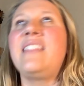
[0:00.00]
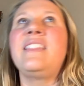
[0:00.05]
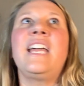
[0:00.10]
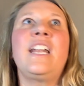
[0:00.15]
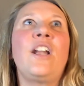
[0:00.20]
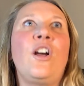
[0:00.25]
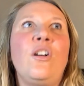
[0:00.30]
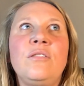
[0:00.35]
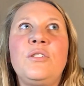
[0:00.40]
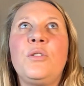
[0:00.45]
And
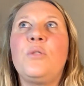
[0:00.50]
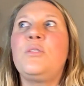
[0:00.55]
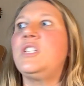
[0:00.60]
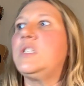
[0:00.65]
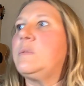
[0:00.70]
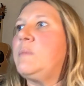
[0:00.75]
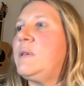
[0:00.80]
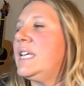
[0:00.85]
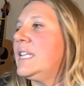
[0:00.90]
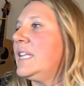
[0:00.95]
then also
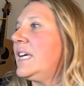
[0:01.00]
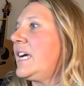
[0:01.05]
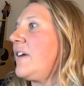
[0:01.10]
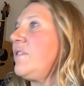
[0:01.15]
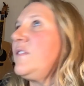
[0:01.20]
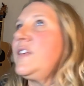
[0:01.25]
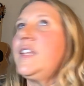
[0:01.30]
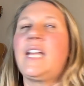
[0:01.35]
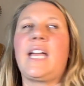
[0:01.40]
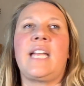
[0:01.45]
just being like, I
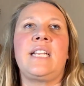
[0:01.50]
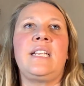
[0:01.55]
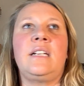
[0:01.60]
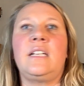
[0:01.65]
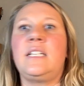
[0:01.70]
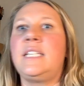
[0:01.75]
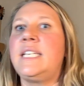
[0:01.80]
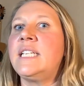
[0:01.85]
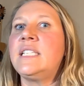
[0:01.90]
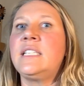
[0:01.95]
feel like I need
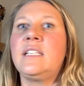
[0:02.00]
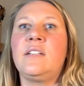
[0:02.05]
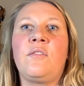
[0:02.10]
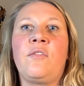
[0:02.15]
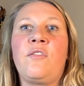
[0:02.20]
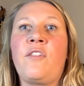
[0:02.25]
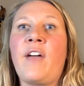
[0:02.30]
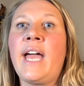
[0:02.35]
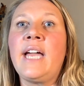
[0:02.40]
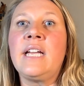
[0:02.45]
to
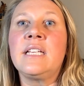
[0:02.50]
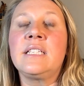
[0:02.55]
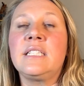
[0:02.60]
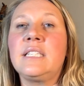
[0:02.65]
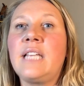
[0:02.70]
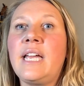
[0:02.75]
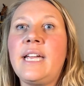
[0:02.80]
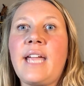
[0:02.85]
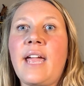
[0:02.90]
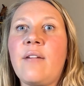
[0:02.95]
disinfect like